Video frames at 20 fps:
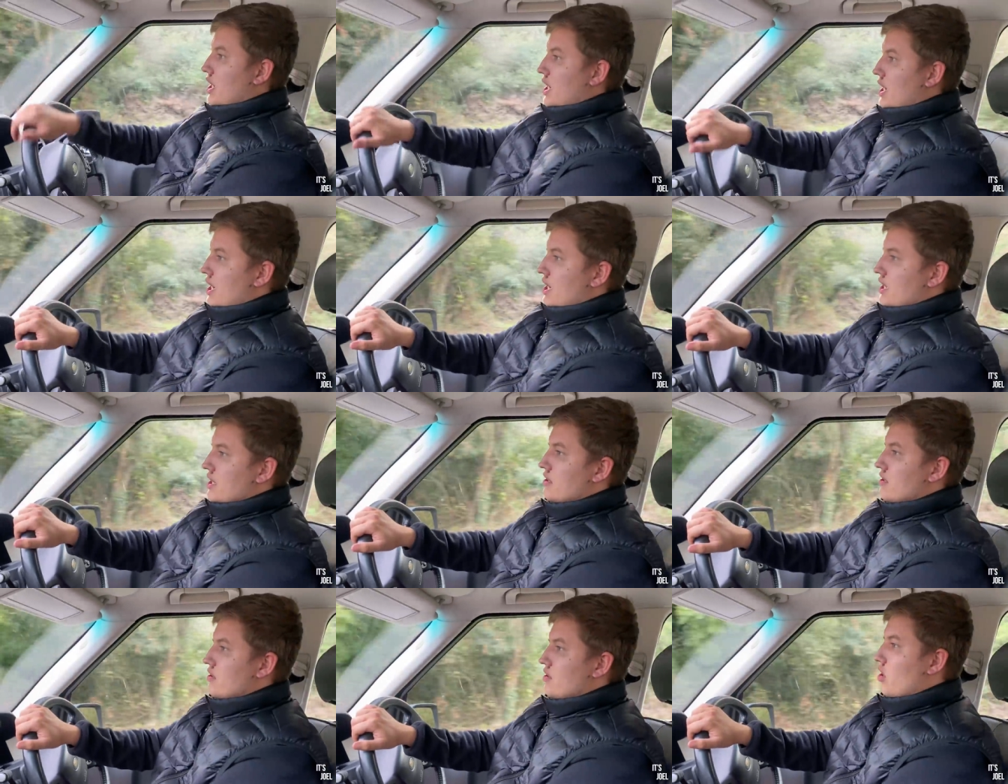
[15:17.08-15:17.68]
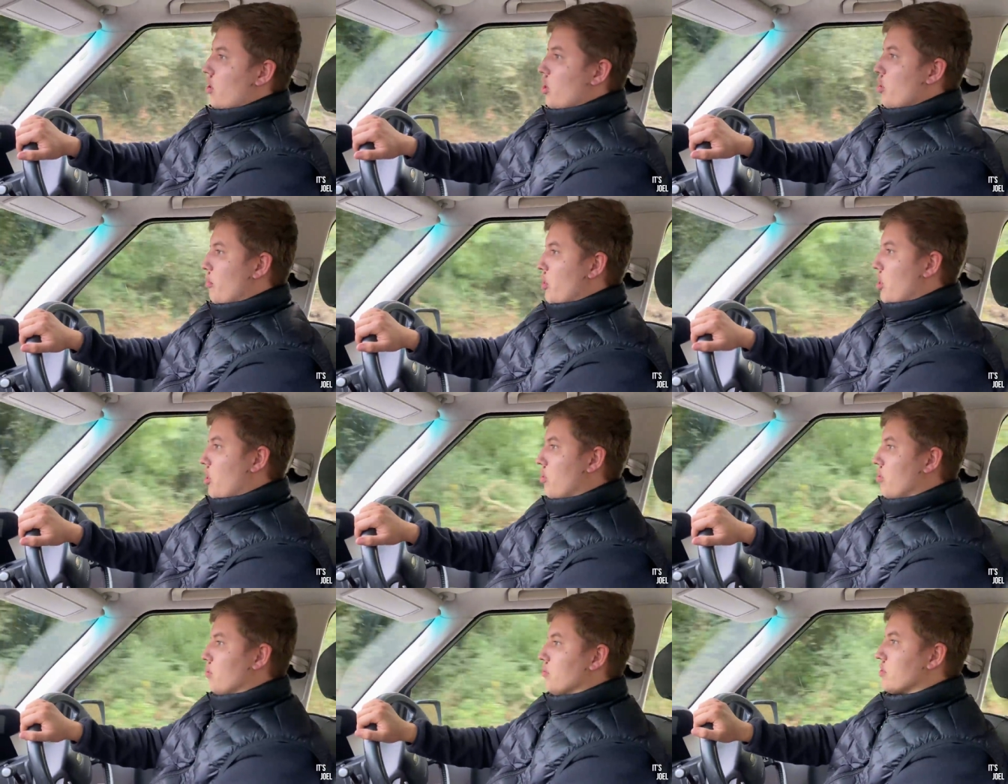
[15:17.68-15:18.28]
And lo and
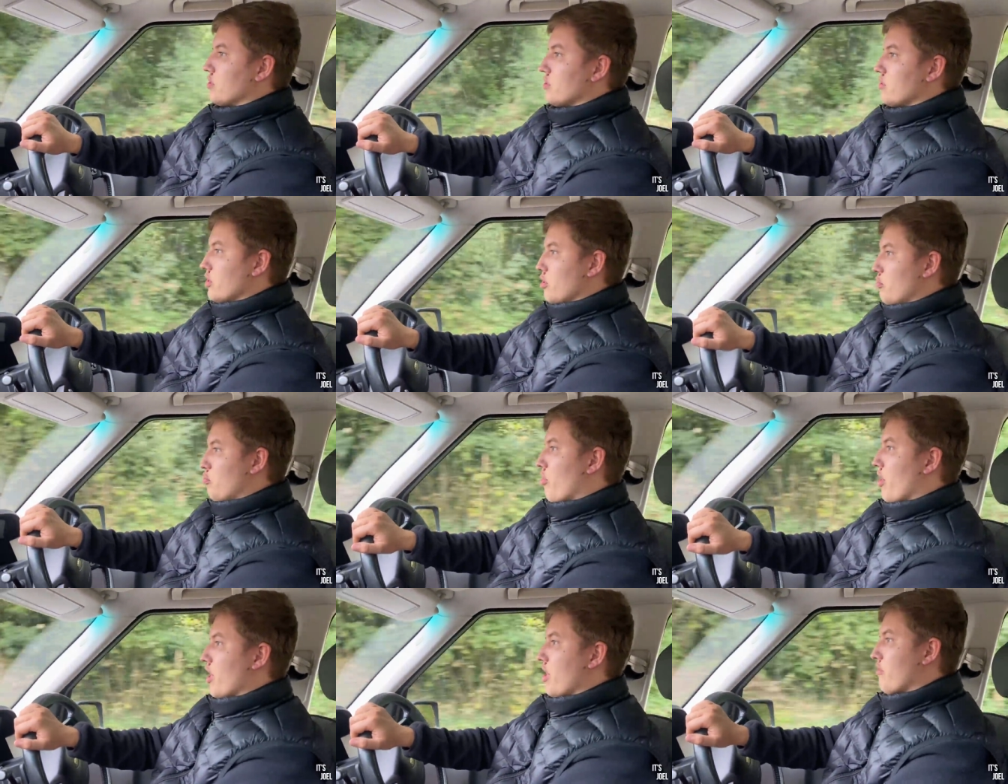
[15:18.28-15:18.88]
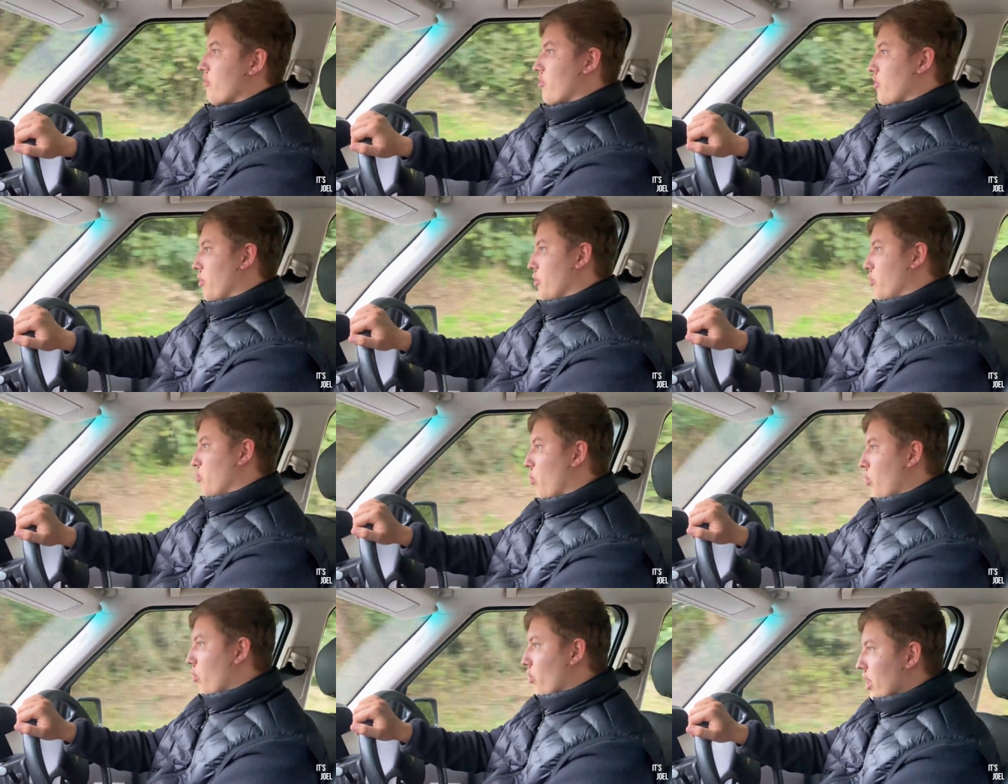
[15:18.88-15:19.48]
behold, the brake
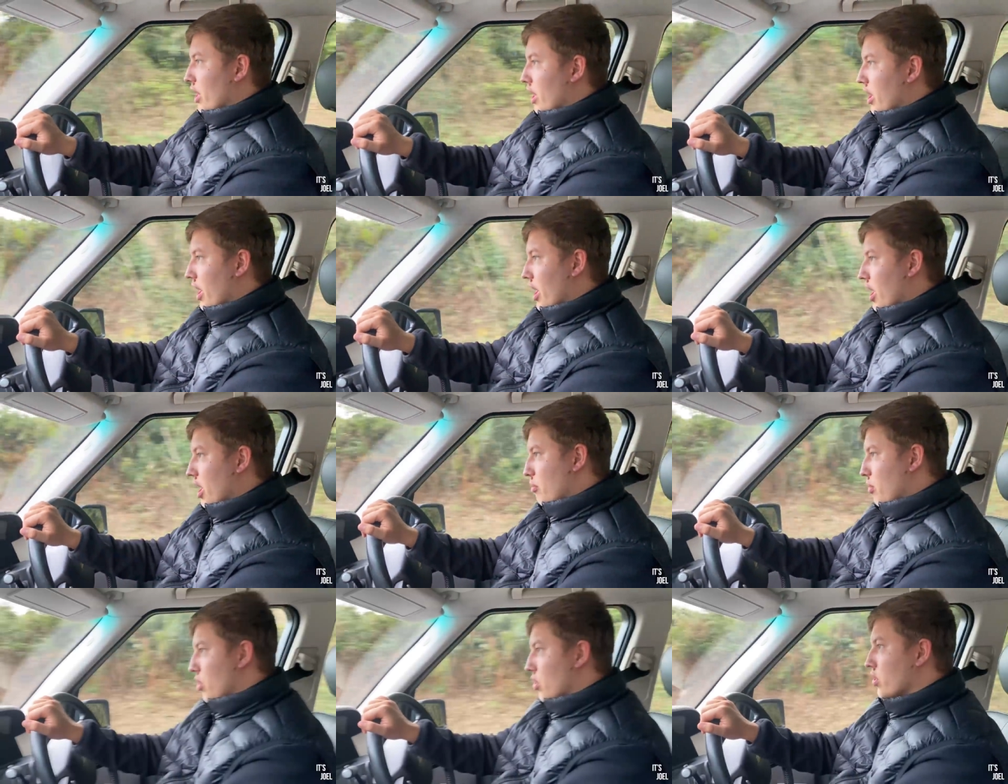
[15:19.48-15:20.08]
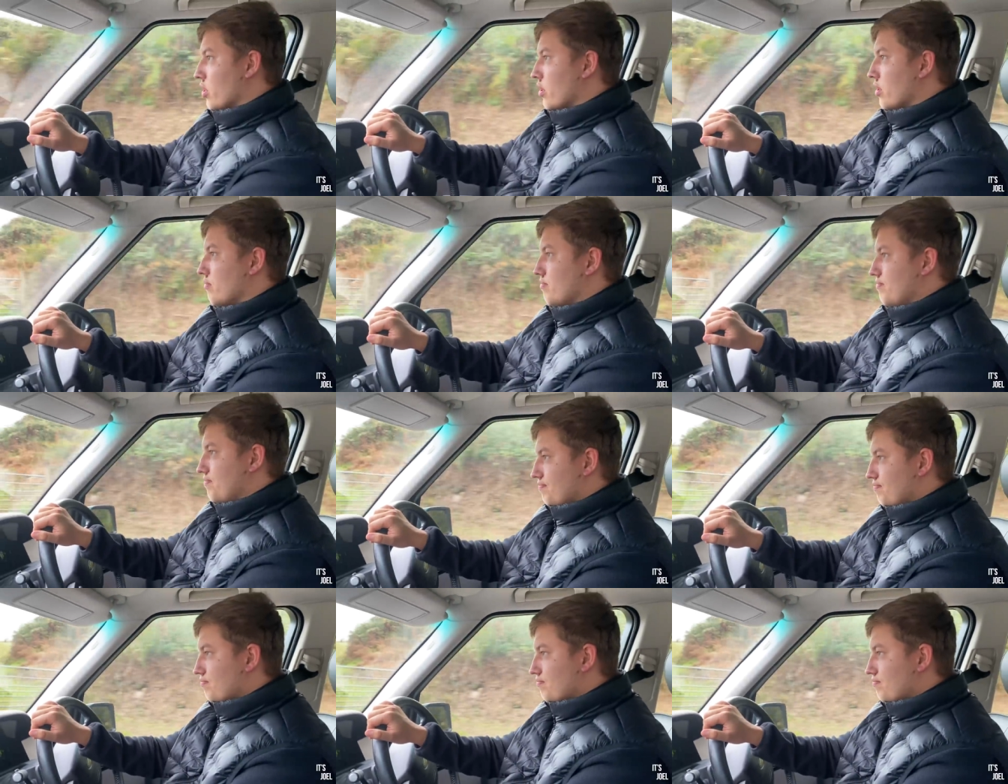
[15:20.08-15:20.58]
fluid warning came on